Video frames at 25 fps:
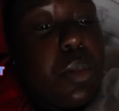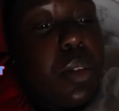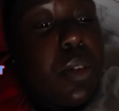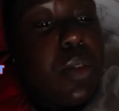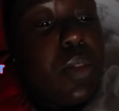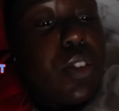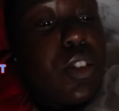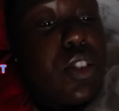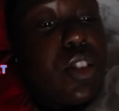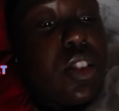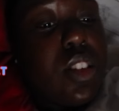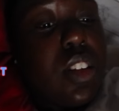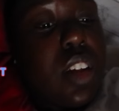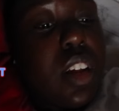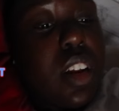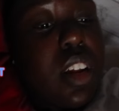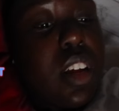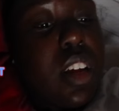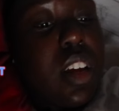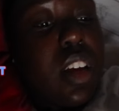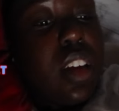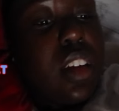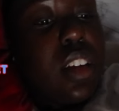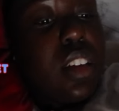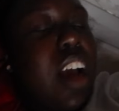but for
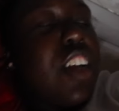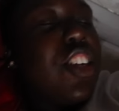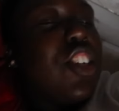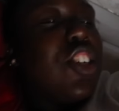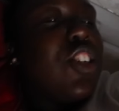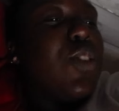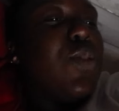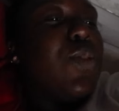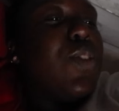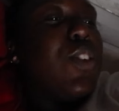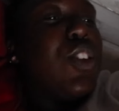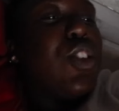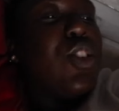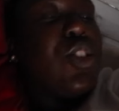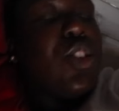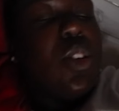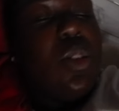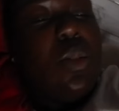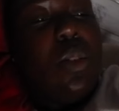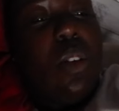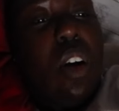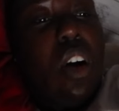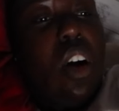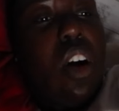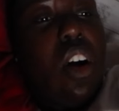studying. I just feel
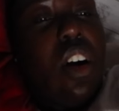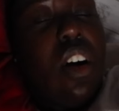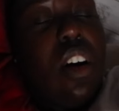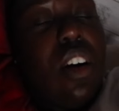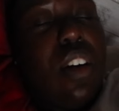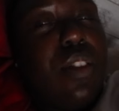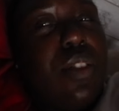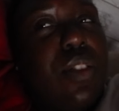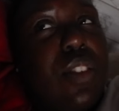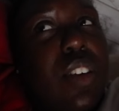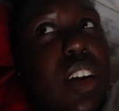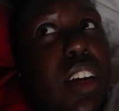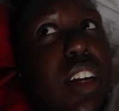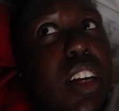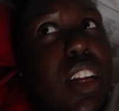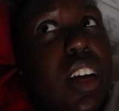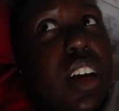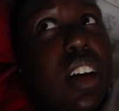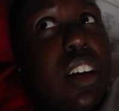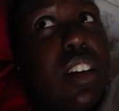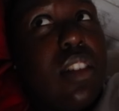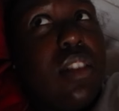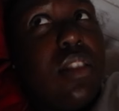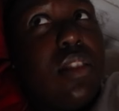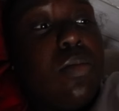so off right
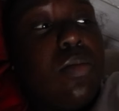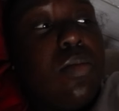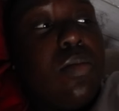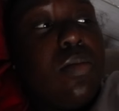now.